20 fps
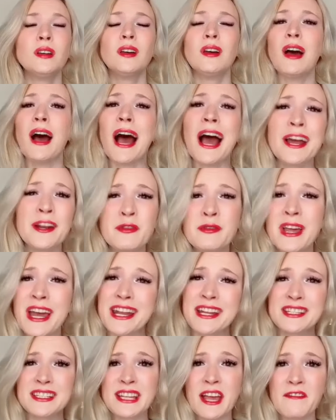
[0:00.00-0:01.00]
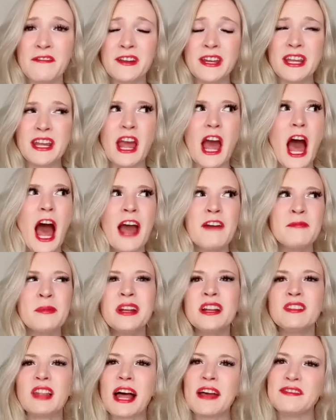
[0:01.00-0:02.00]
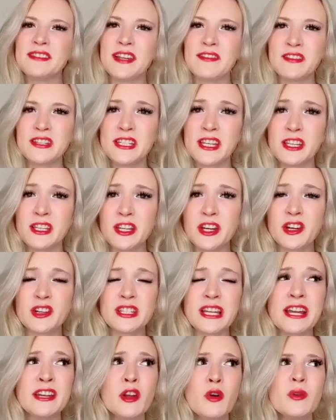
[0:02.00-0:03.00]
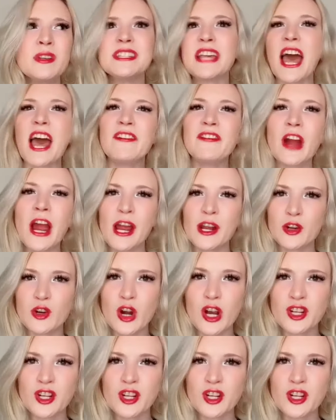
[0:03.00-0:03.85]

I don't get it, Stephanie. I've been alive 17 years, and no one's ever had a crush on...